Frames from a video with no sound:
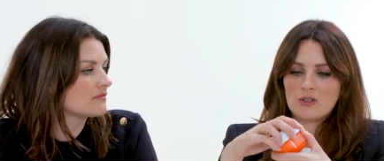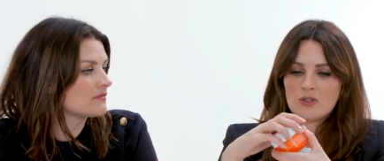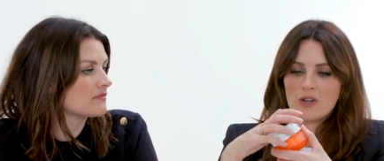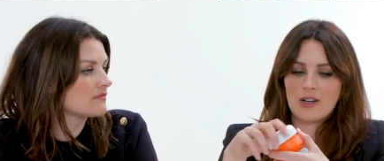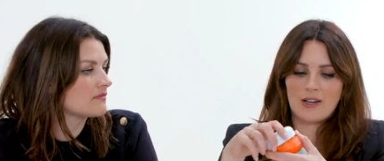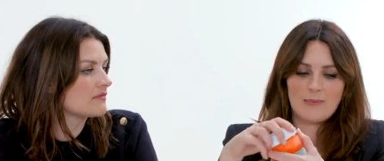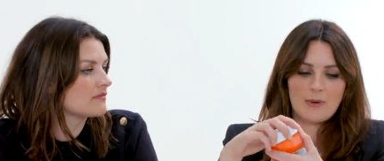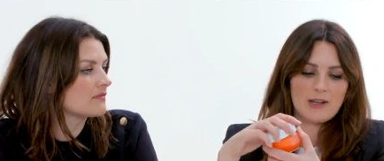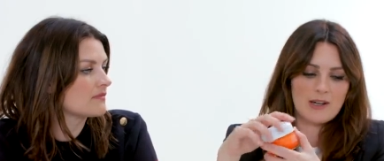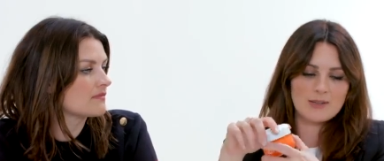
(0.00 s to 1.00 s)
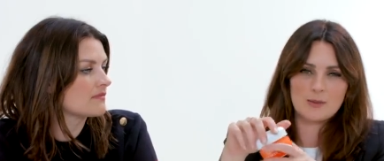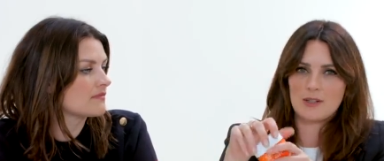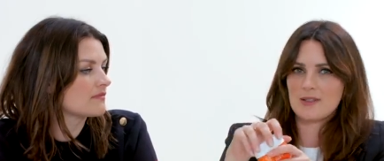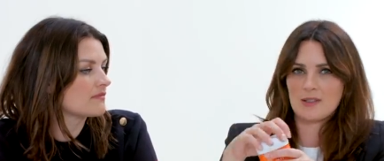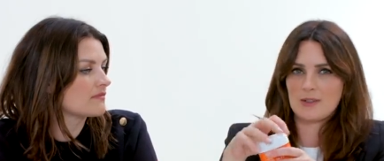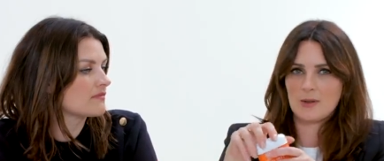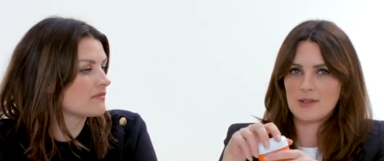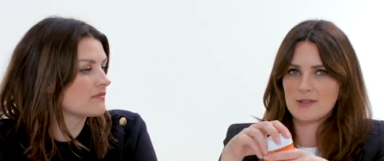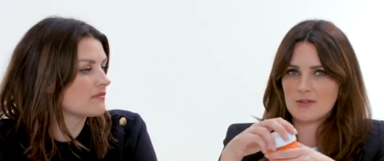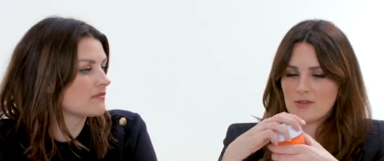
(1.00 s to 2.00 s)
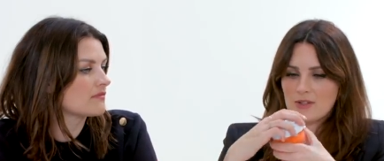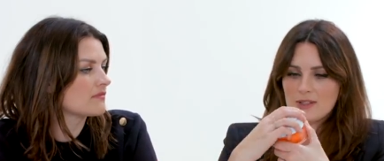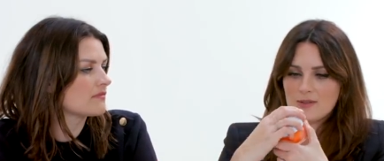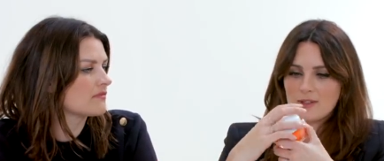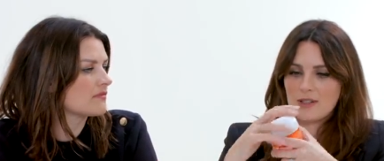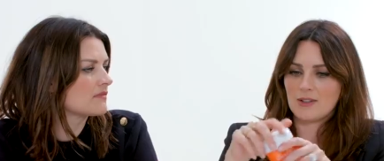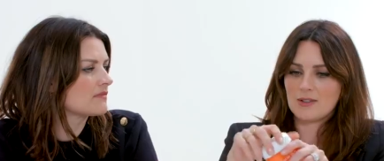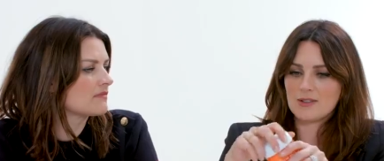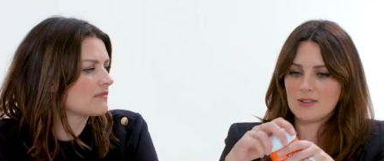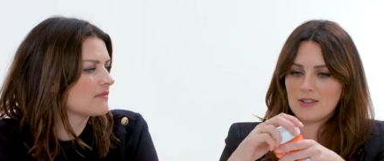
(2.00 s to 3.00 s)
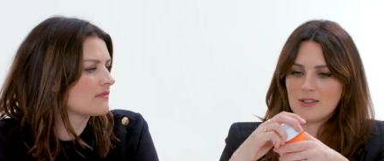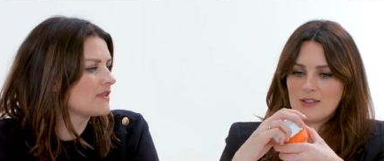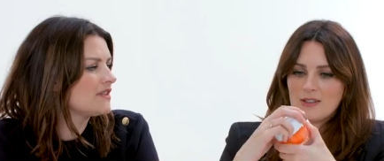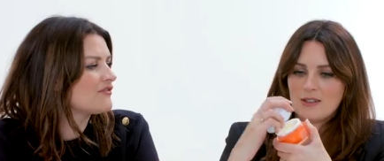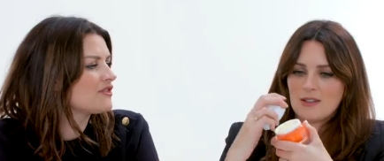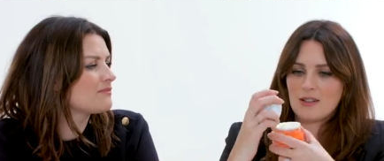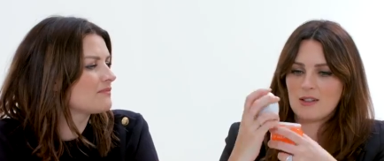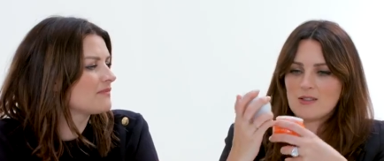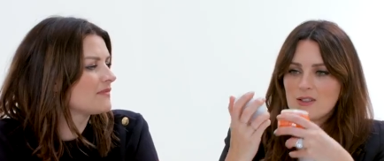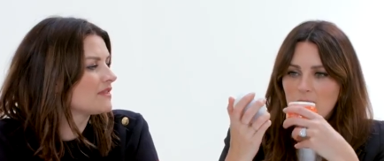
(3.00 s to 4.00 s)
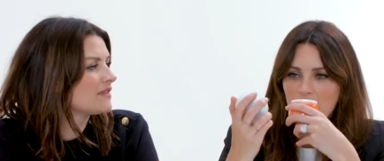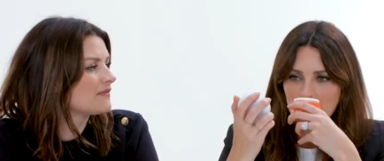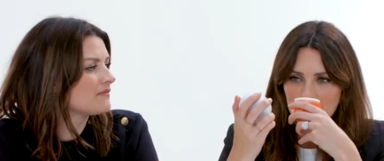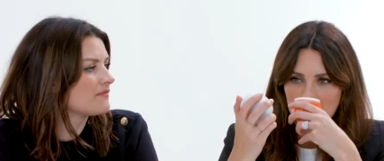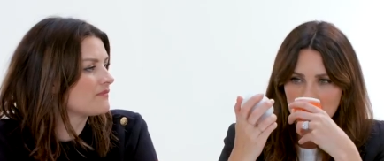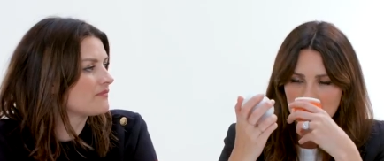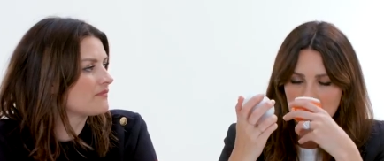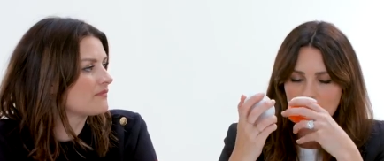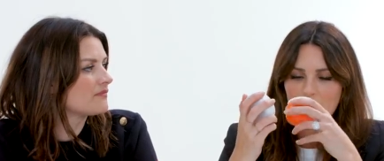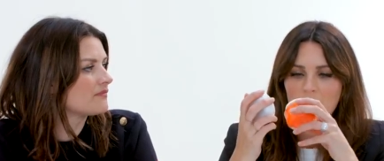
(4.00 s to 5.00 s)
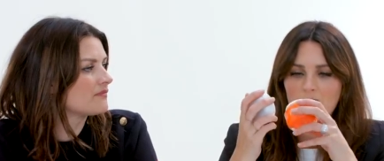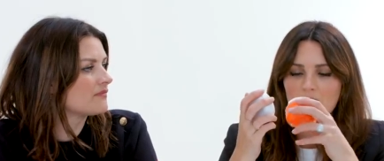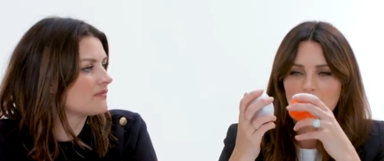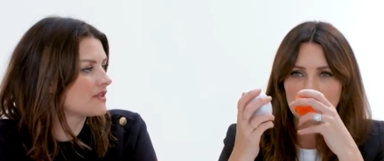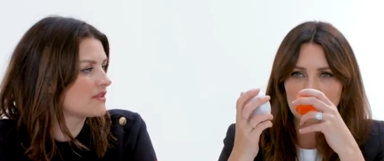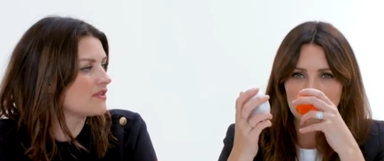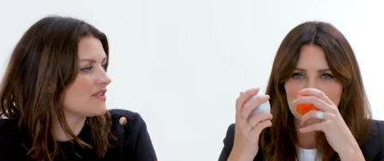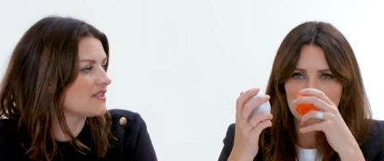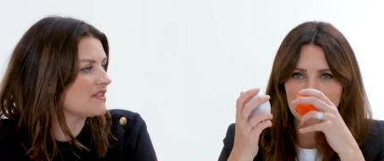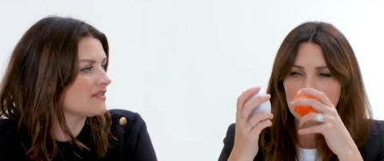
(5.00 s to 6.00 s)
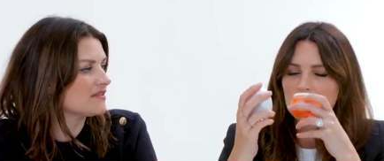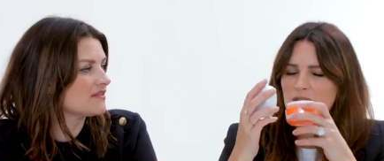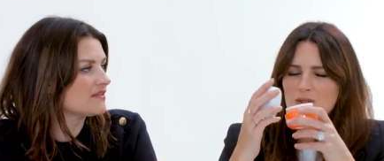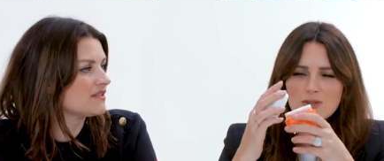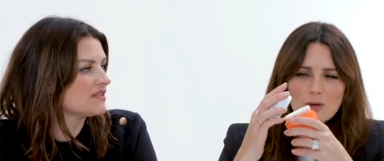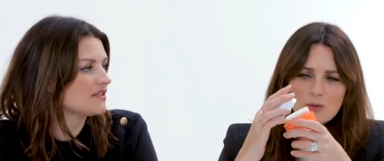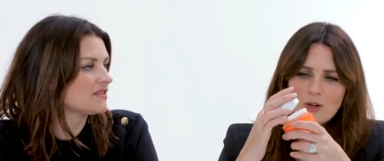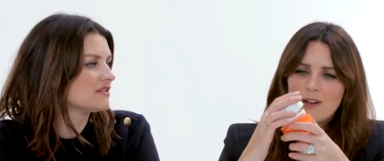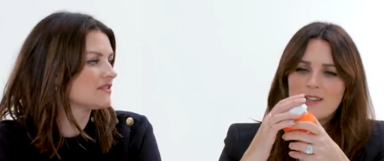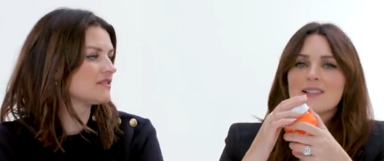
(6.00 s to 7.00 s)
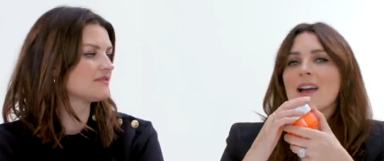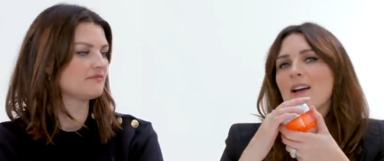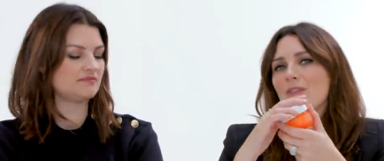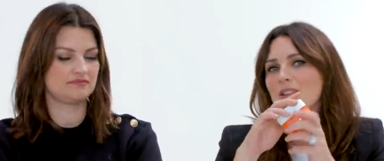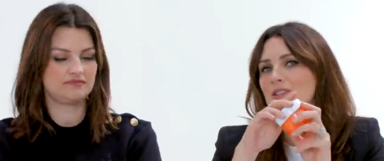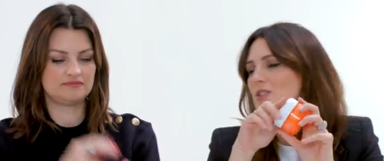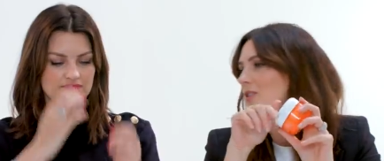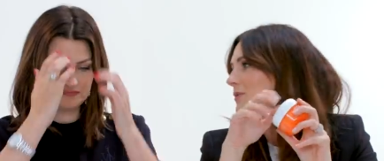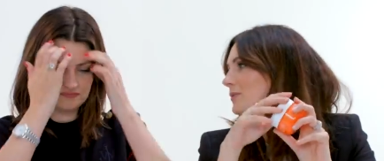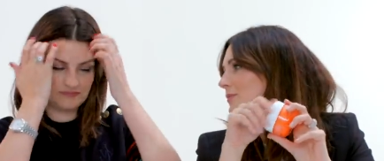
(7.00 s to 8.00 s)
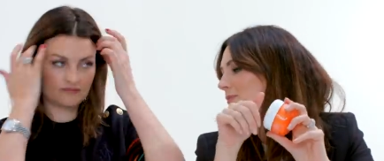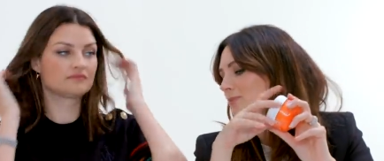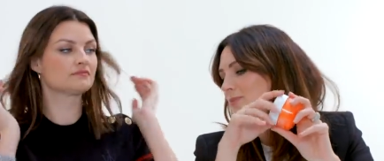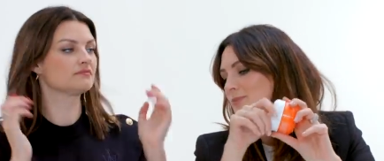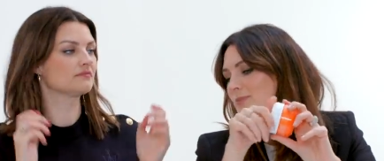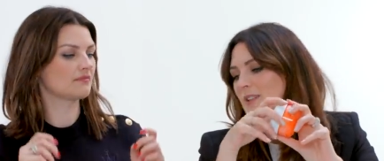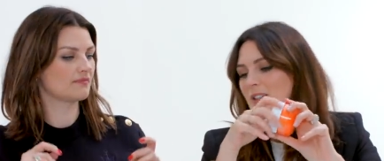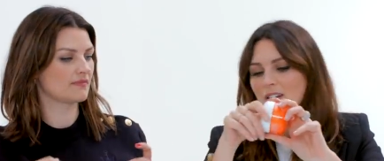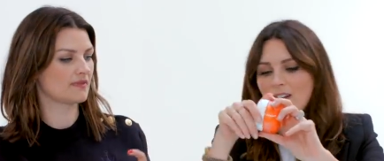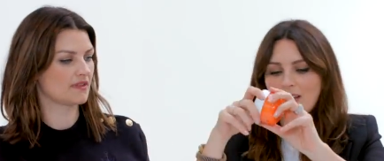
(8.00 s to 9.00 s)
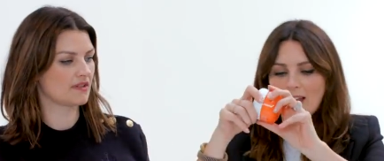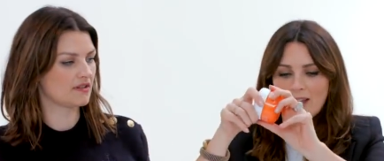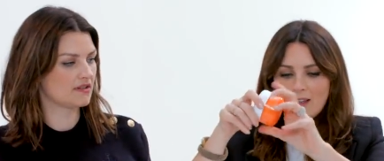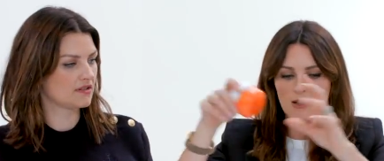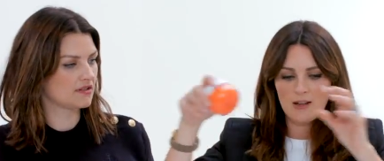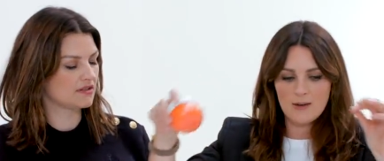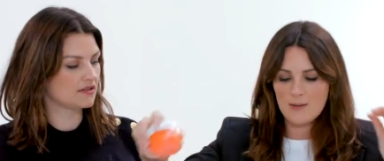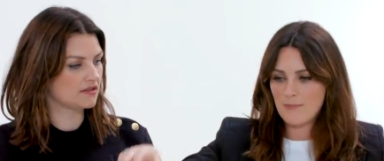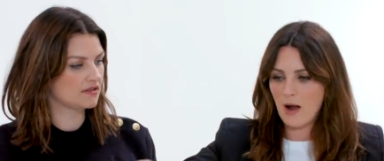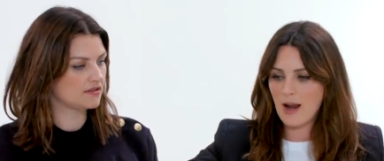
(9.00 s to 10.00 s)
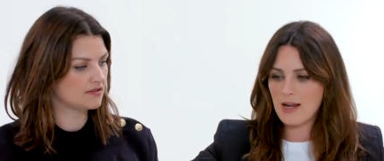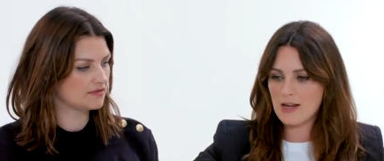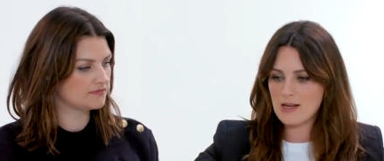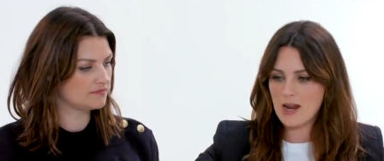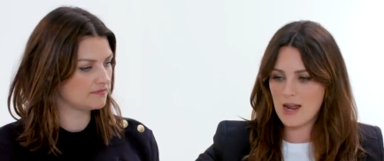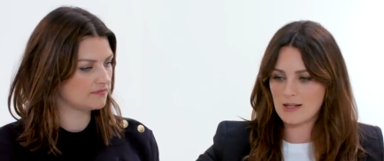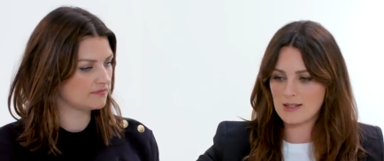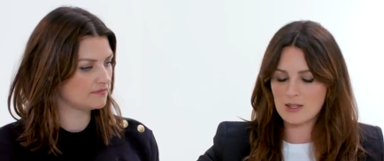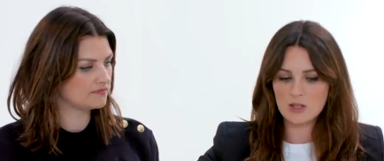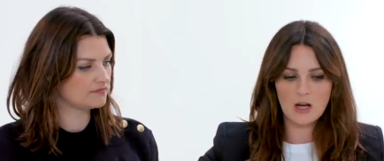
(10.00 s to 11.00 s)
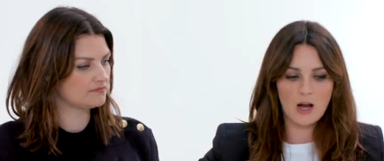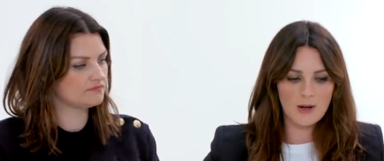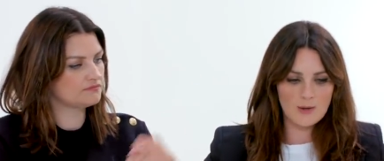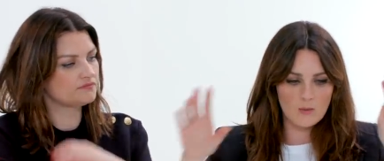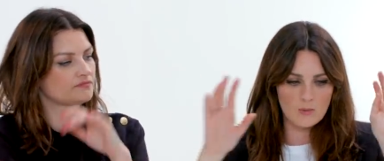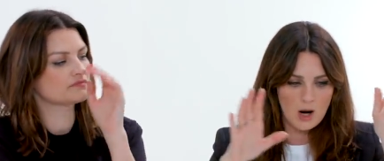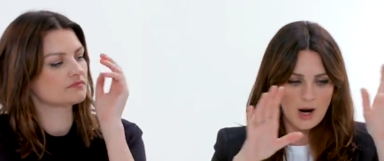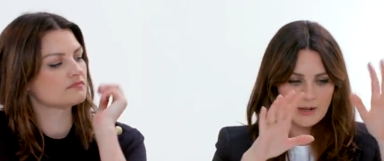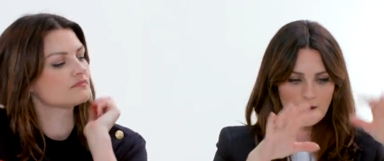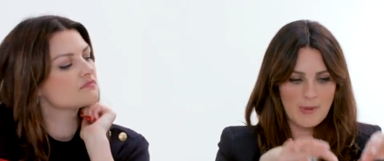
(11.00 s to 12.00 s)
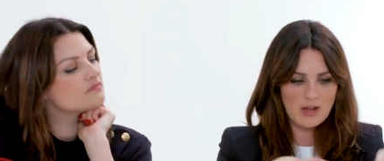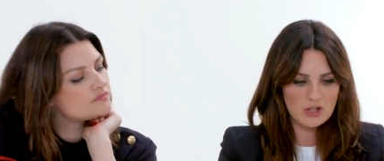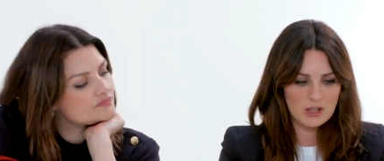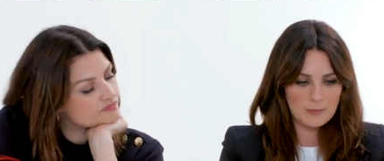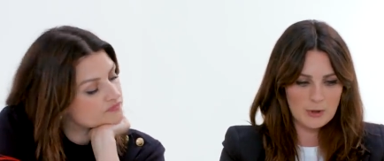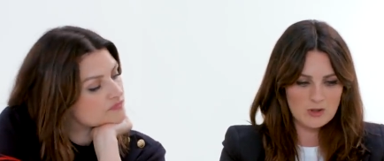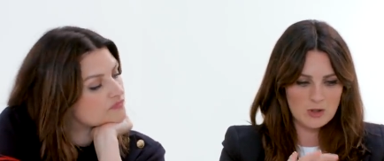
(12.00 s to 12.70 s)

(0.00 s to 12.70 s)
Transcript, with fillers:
Speaker 1: try it. My next one isn't quite such a feast for the nose. You haven't gone undo it. Oh, it's good, isn't it? So nice. I have this too. Okay, my next one. I'm actually going to put